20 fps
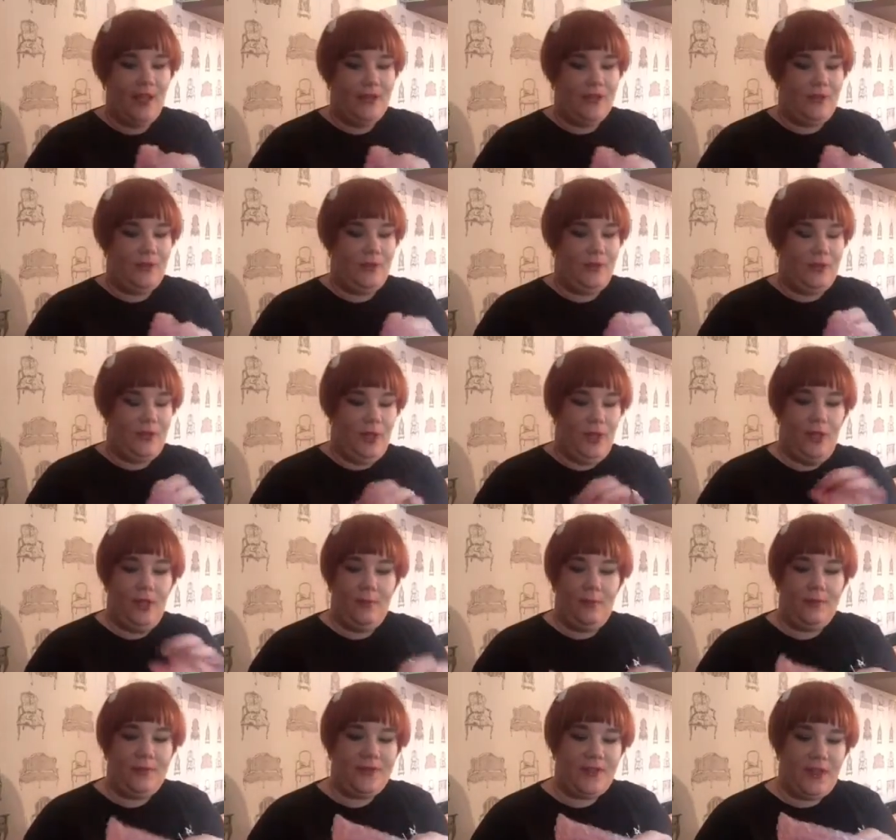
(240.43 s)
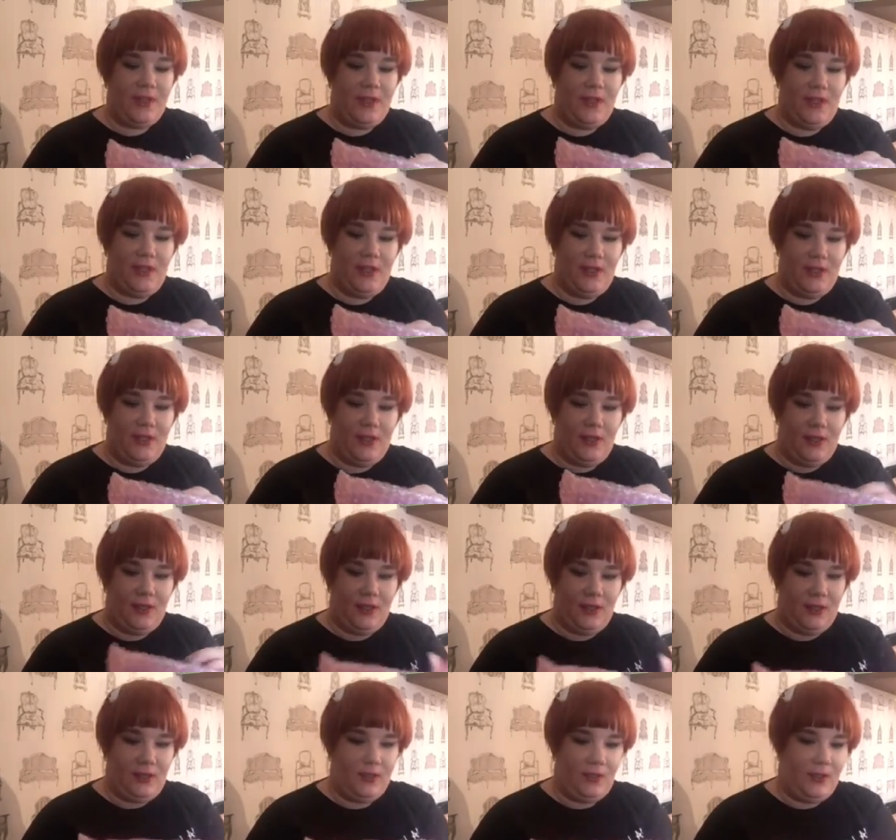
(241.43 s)
So it comes
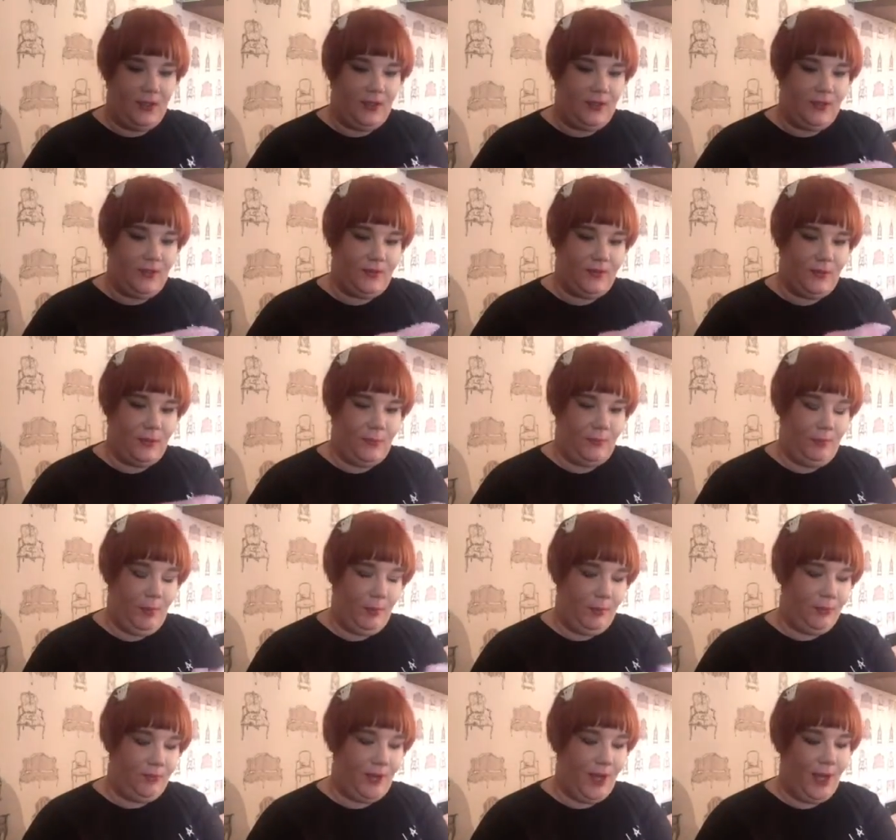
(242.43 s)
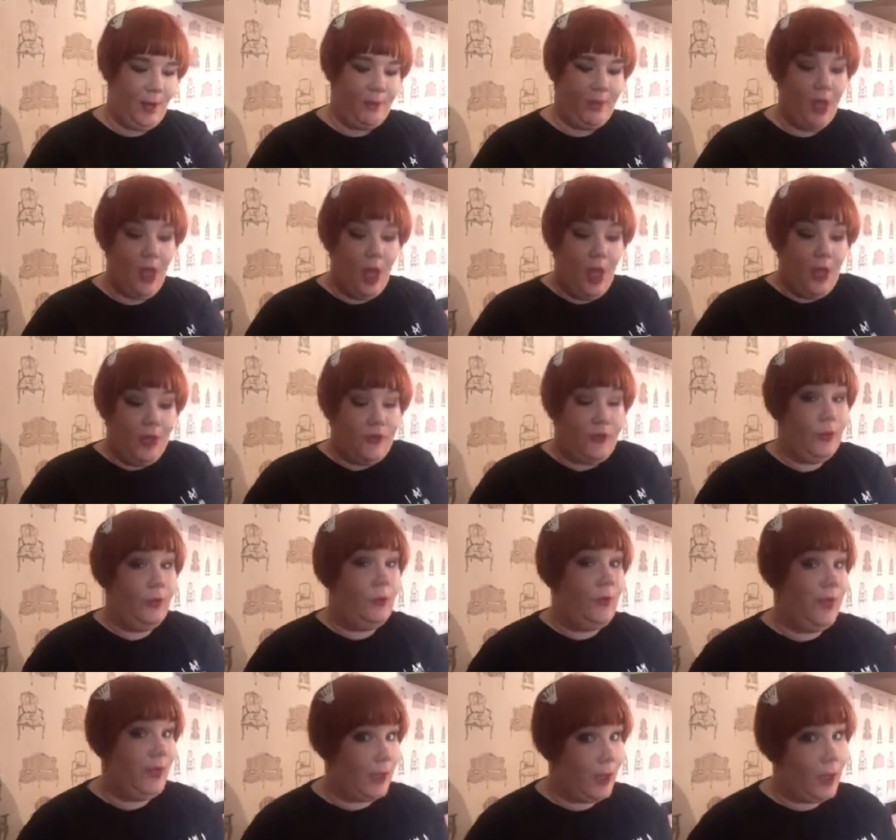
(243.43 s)
in this bubble wrap.
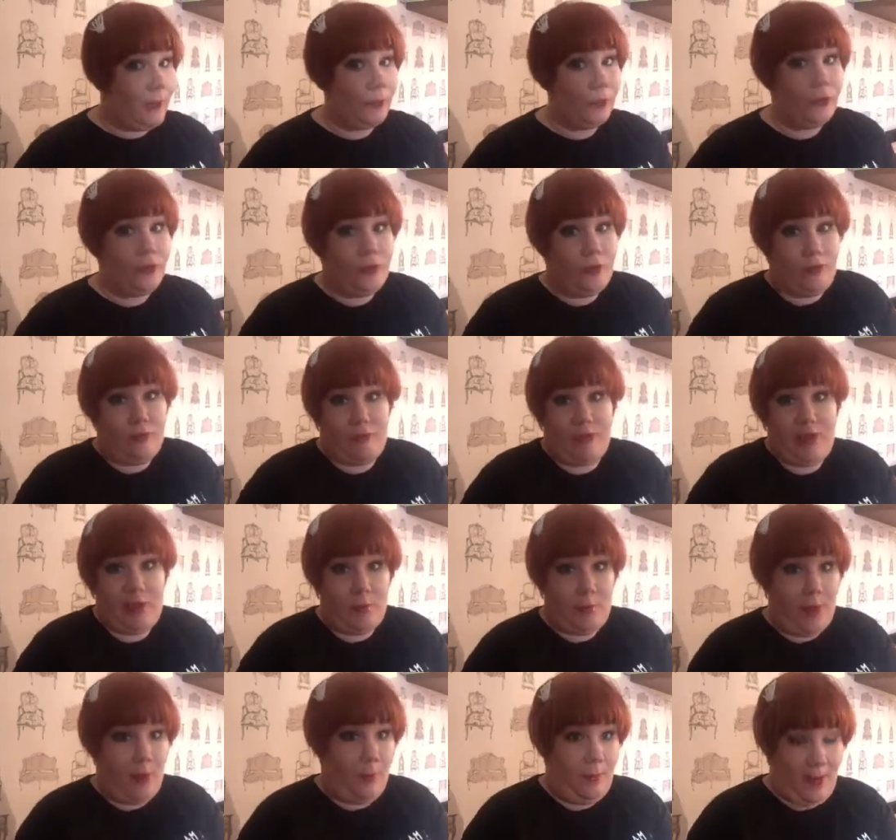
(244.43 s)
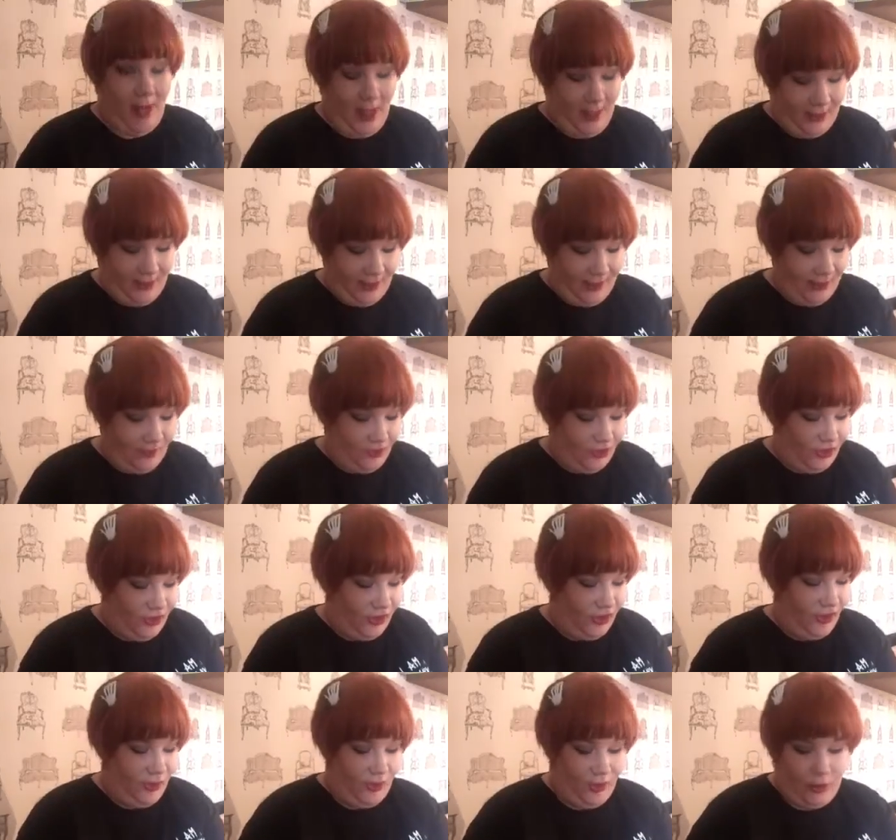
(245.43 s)
So it comes really well
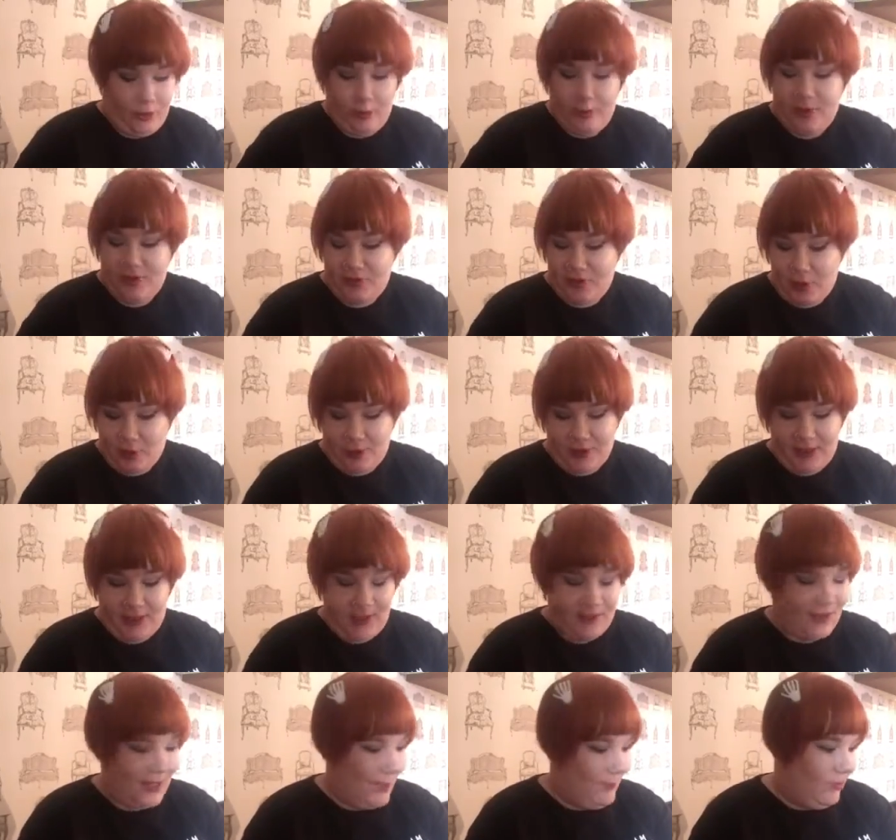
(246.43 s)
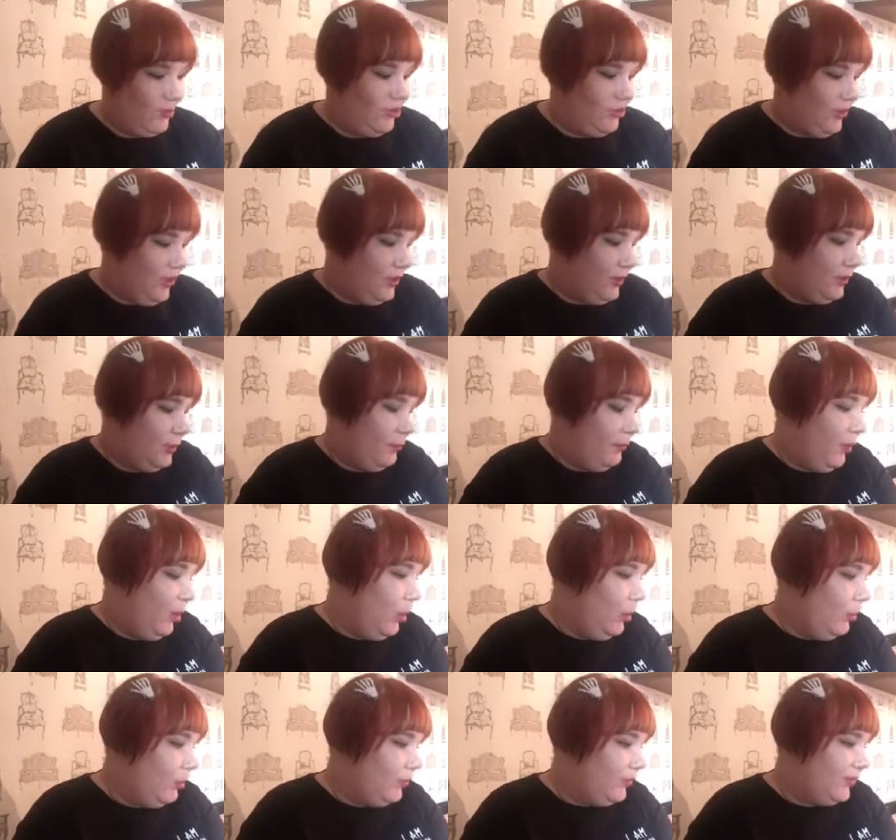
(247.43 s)
packaged. You know, it's not going to get damaged in the
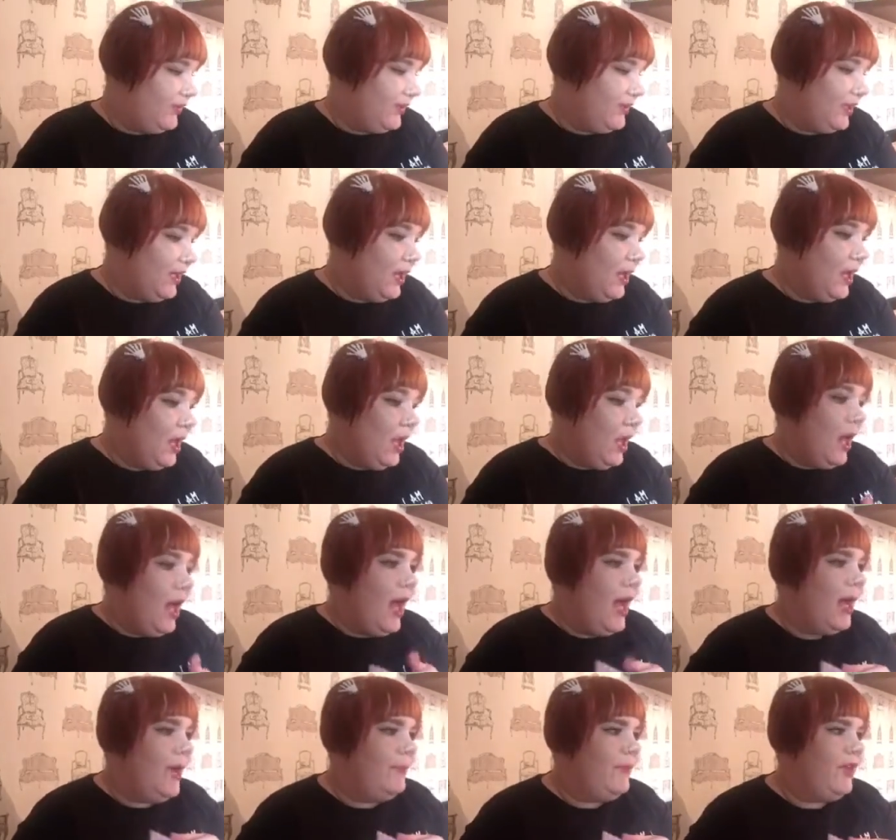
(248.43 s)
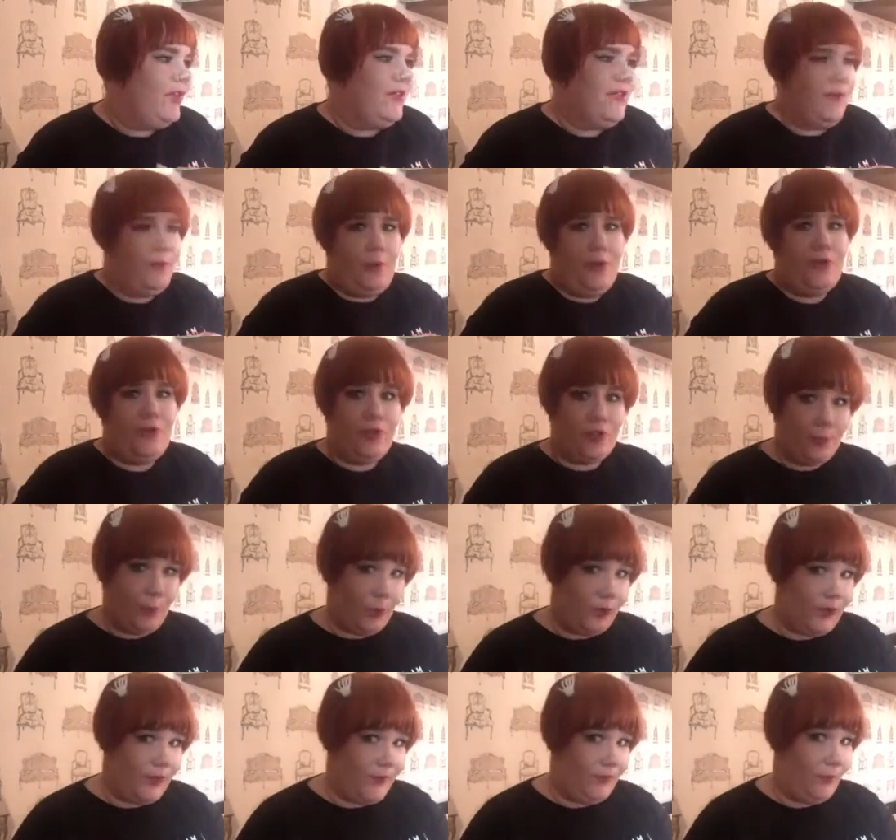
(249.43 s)
post. Um, because this was just
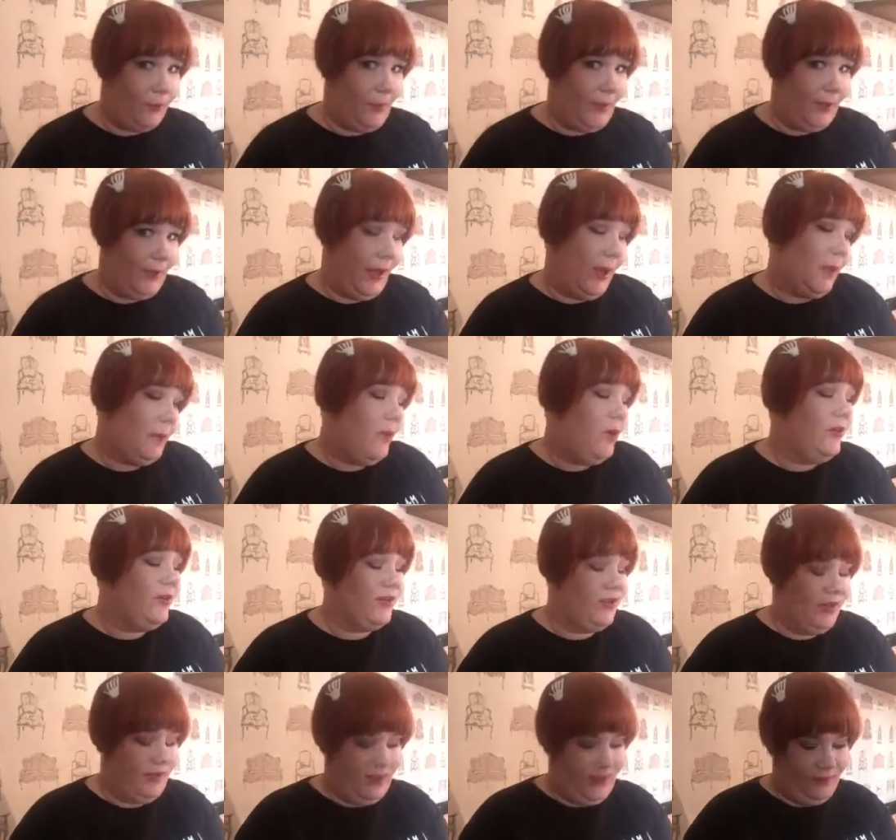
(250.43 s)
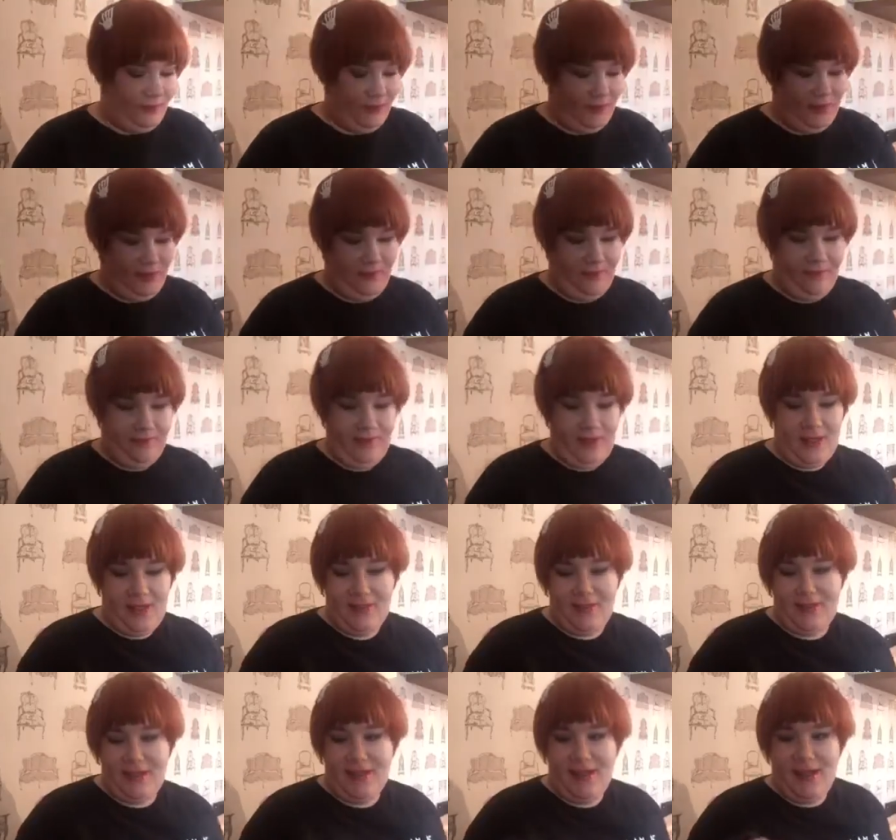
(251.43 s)
posted through my letterbox, so definitely did fit.